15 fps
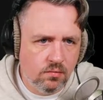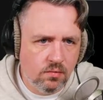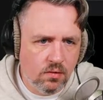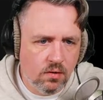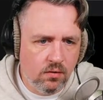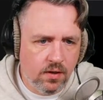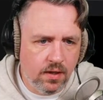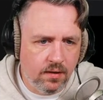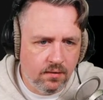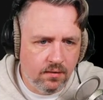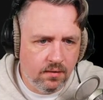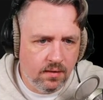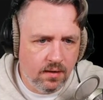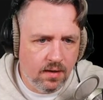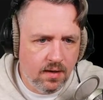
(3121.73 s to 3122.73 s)
Okay,
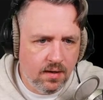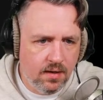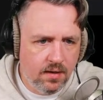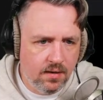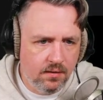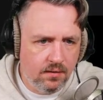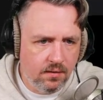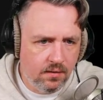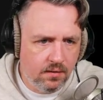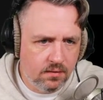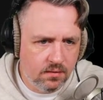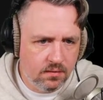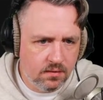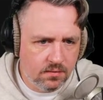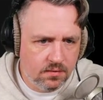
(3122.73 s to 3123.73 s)
I think
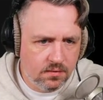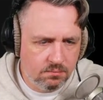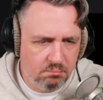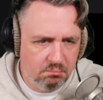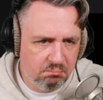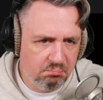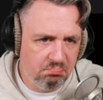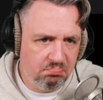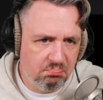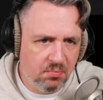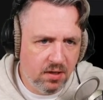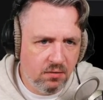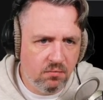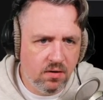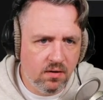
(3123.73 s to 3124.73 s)
that this
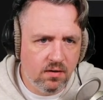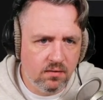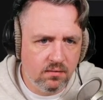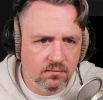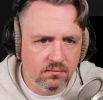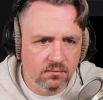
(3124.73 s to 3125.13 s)
might work.